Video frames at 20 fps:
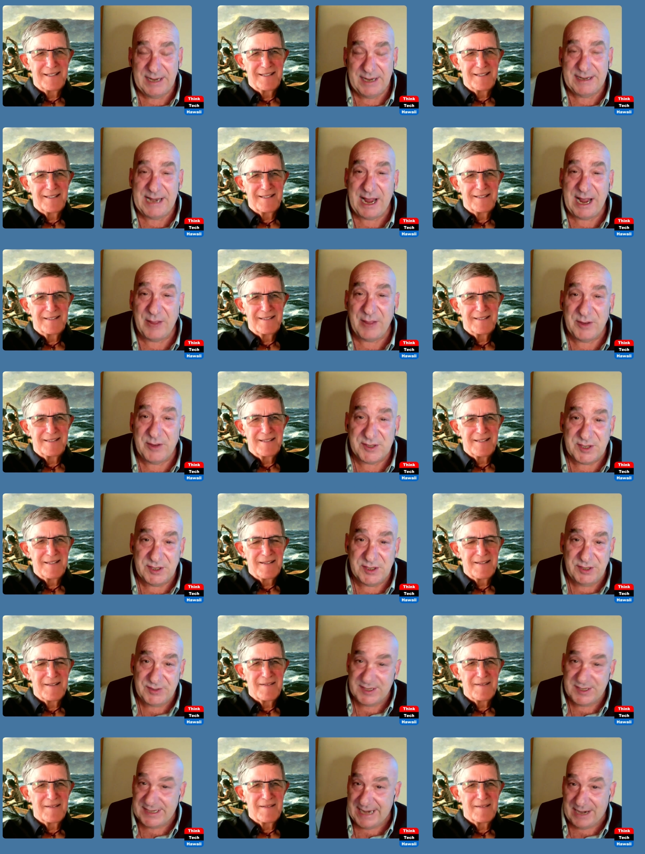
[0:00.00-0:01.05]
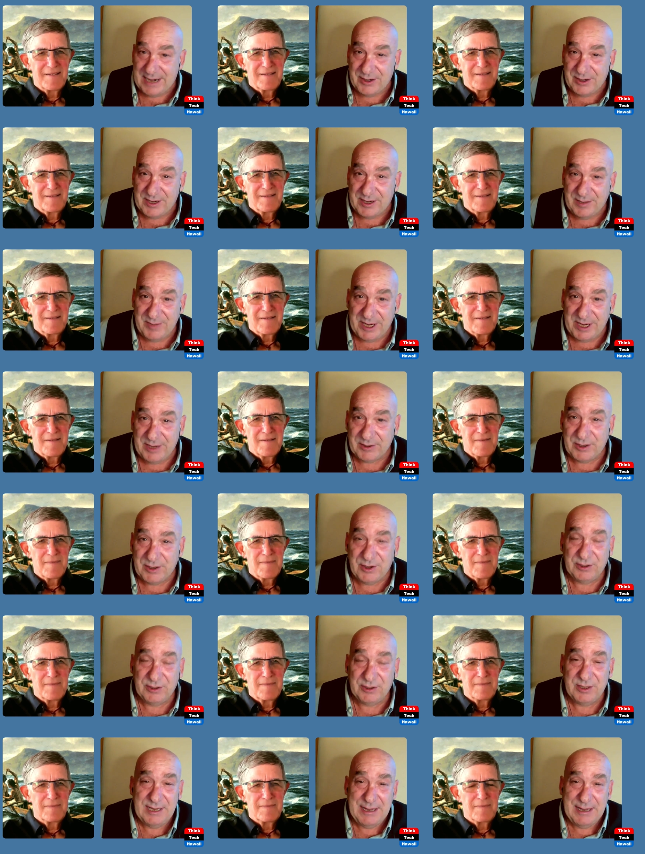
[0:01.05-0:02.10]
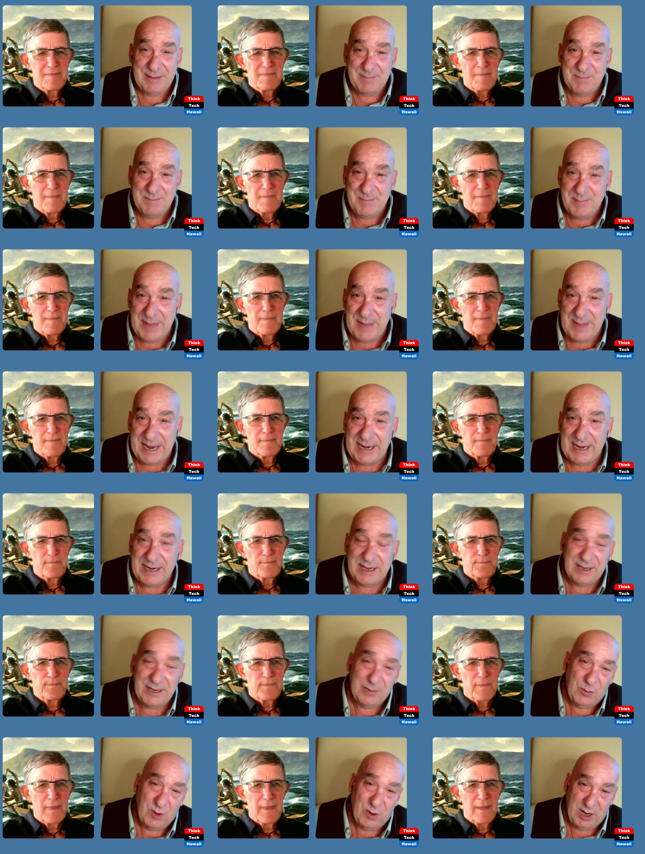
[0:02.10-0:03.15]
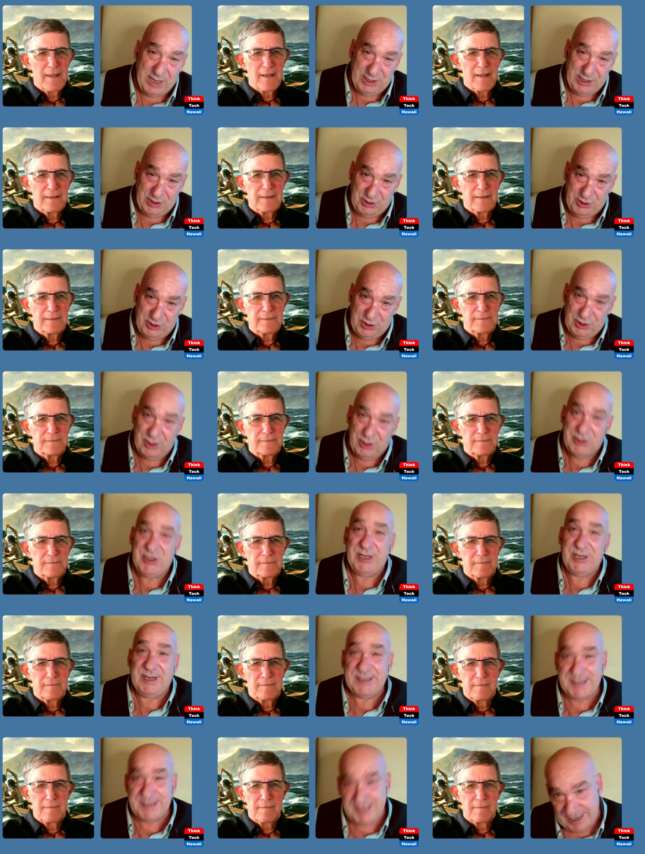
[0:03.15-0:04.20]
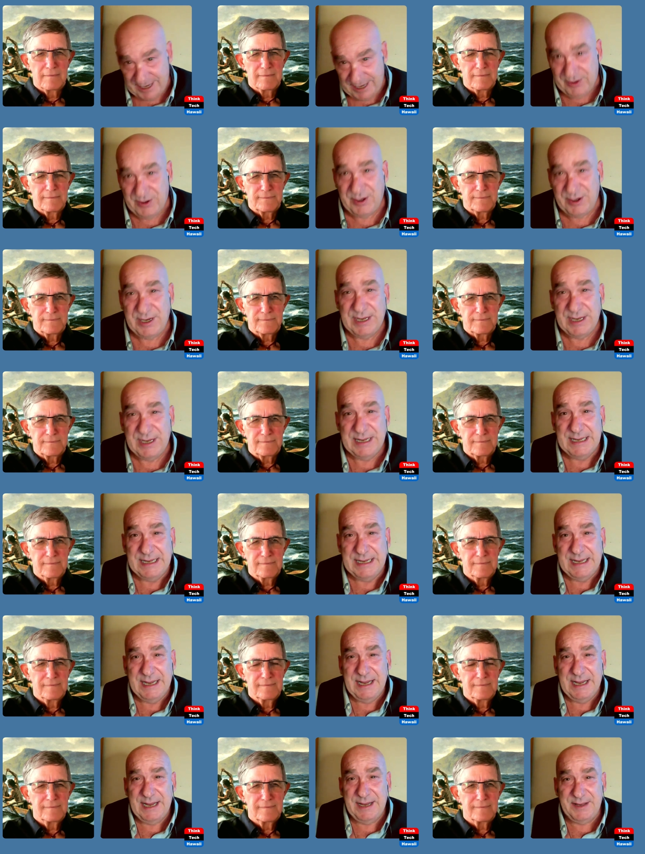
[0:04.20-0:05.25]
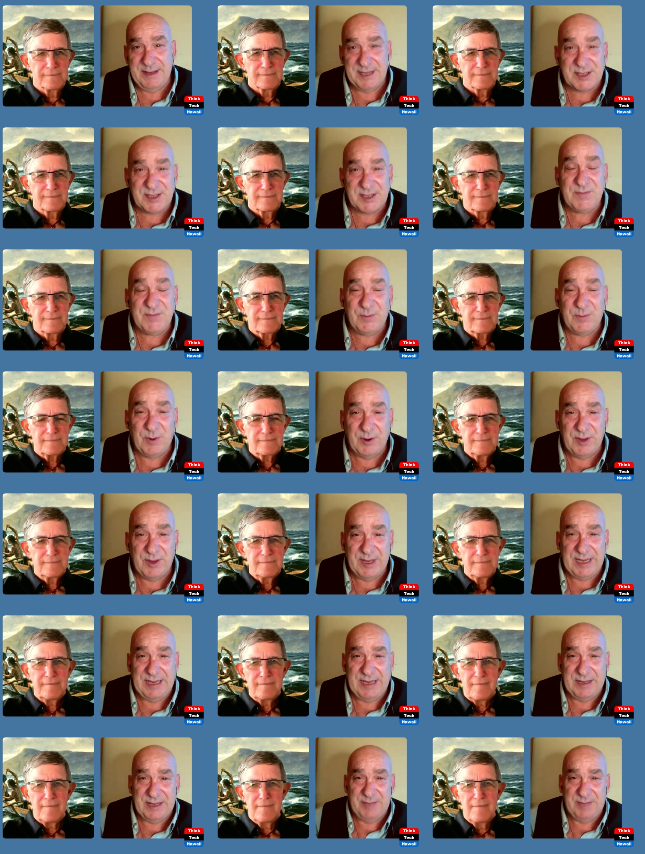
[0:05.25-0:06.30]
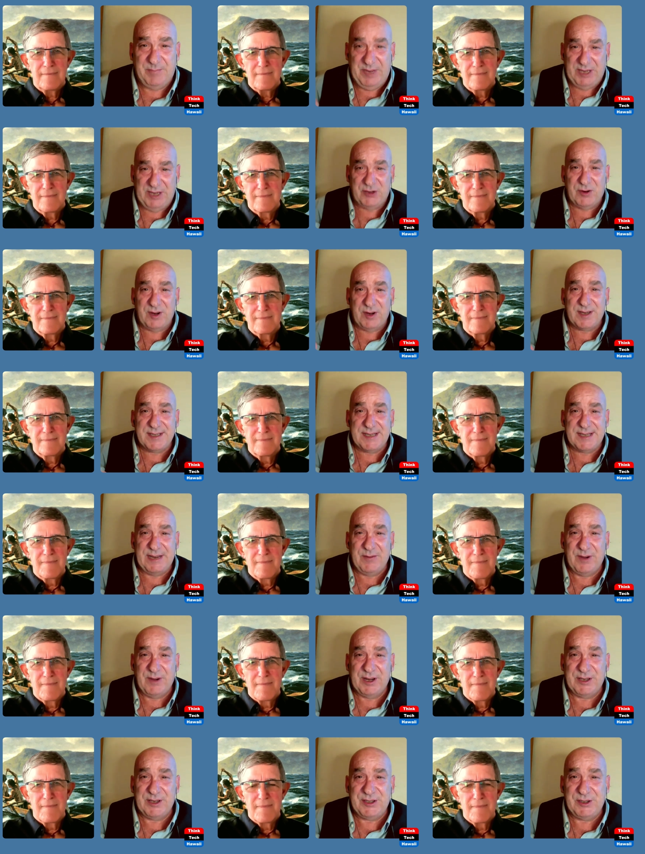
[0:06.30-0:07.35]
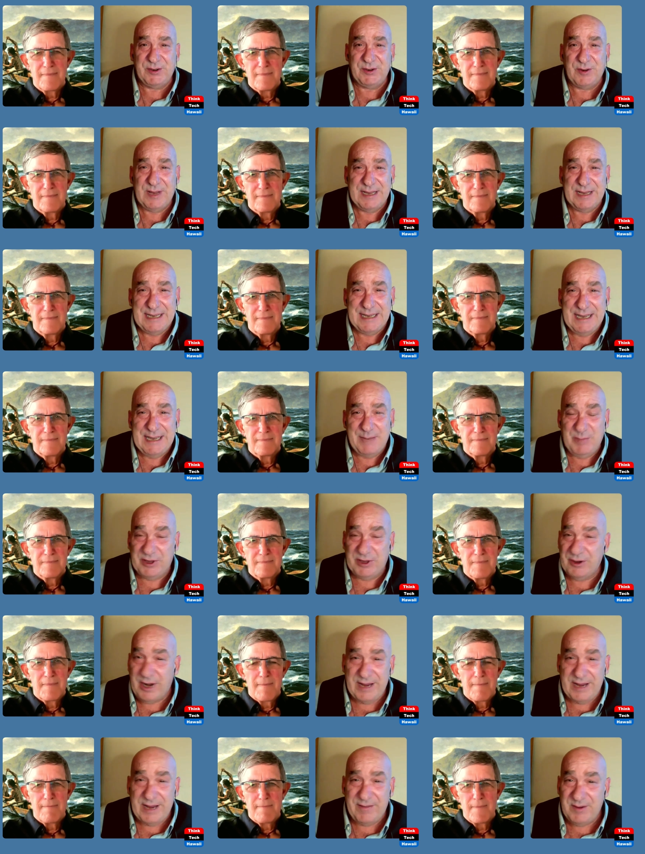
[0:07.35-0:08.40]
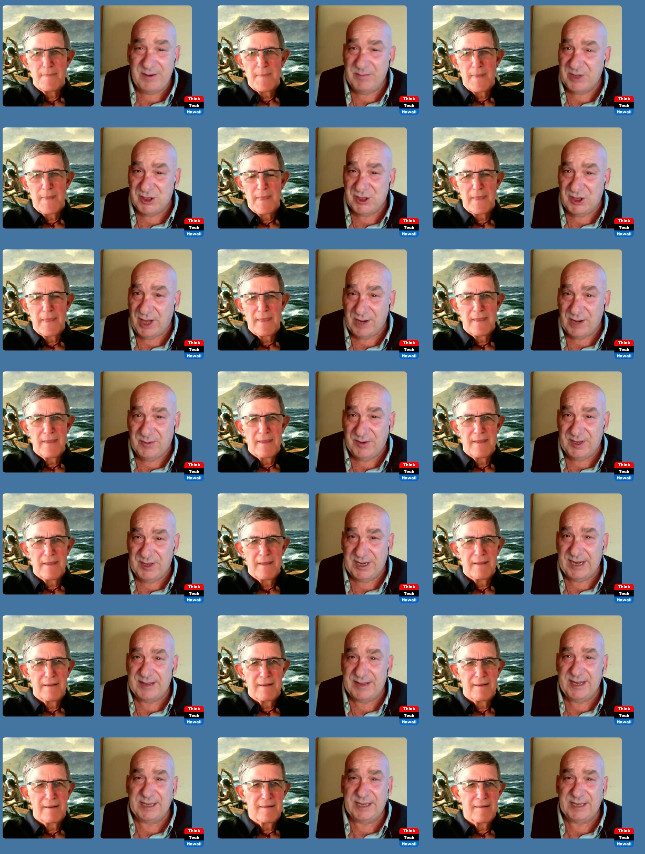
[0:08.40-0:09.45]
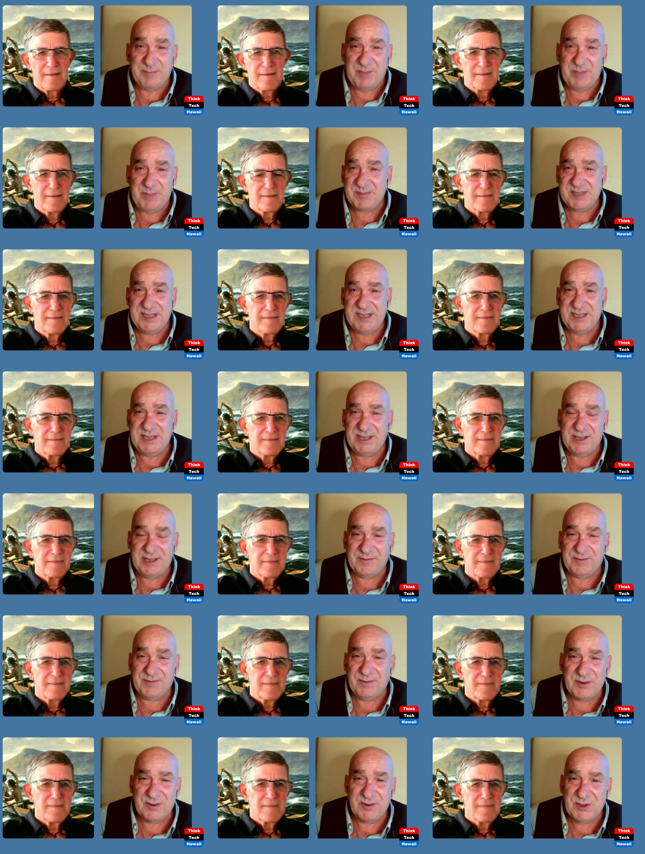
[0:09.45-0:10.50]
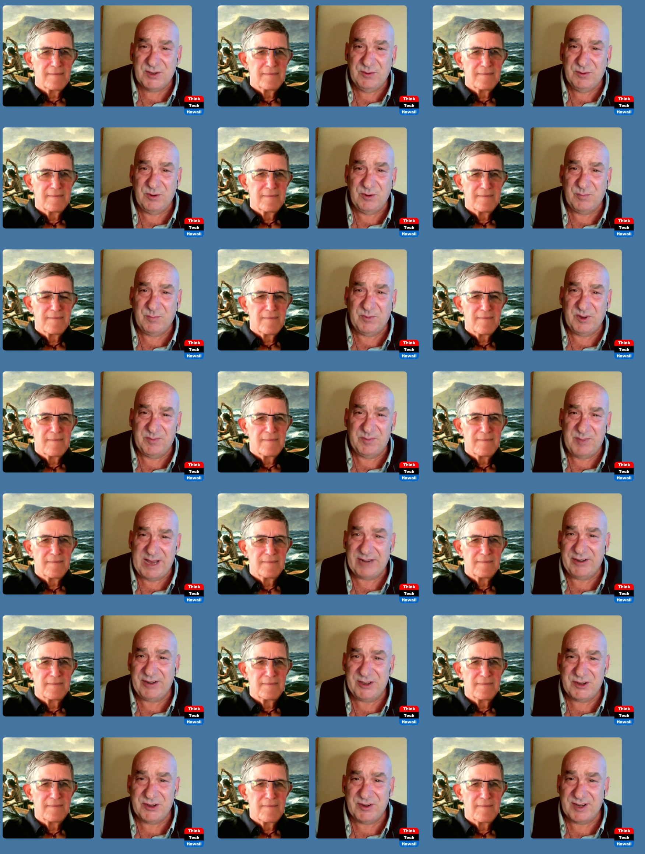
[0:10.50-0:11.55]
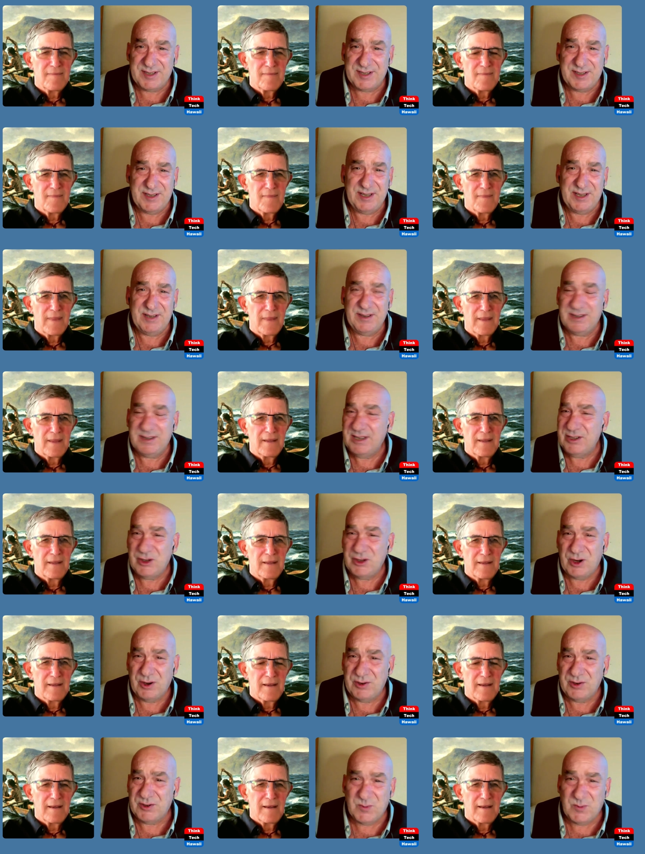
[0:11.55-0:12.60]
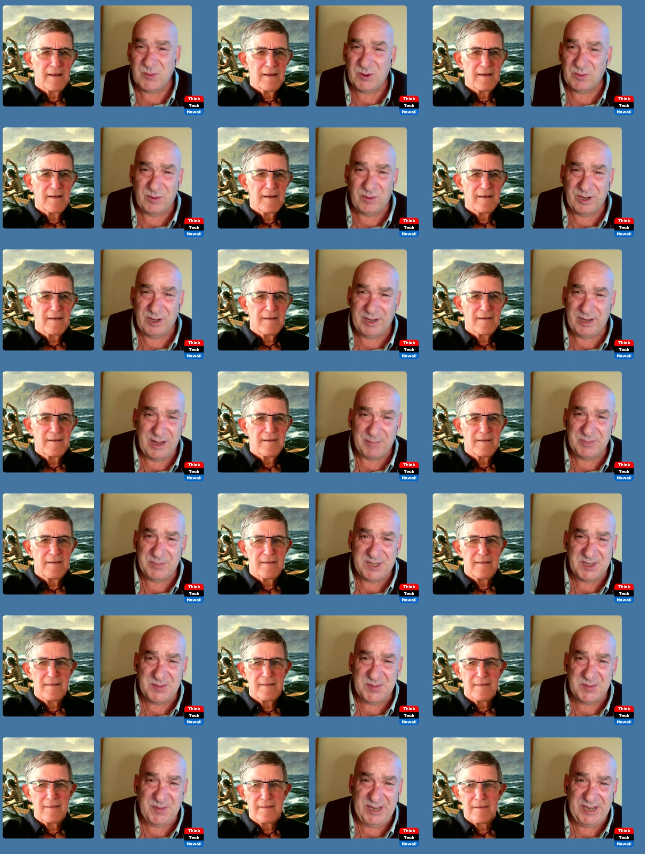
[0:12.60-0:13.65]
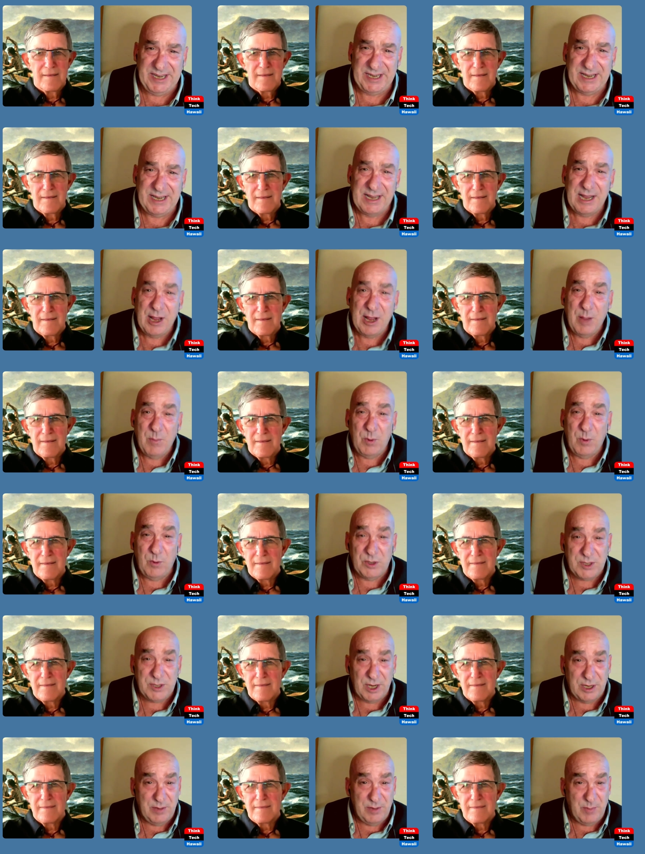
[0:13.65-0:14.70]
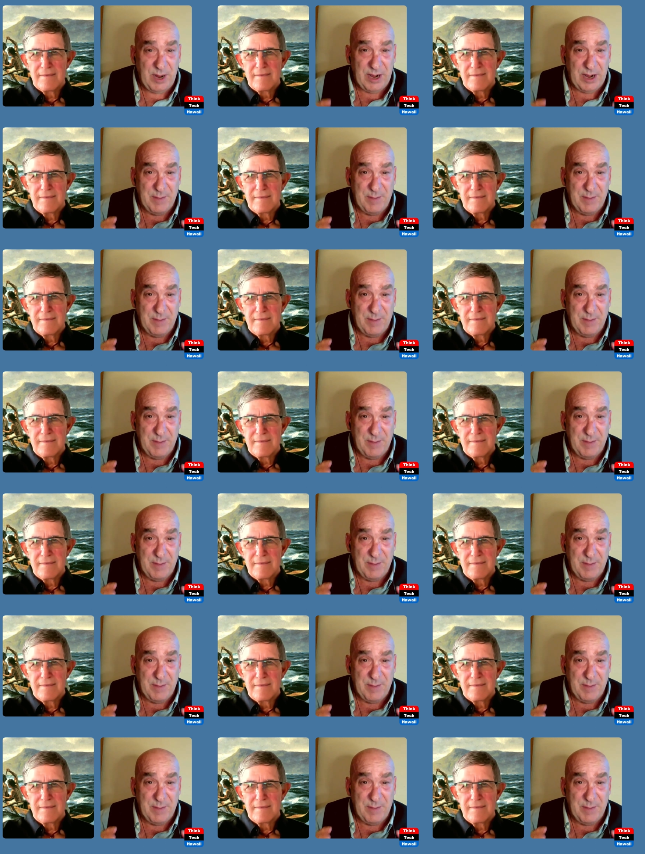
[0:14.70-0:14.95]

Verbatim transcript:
Speaker 1: Now there's a new standard coming out called megawatt charging standard. And this is for the, the big trucks they want to do, but they're not having much luck with it. I think the Pepsi did the first group with battery trucks and the chargers weren't really up to speed. But we're talking about a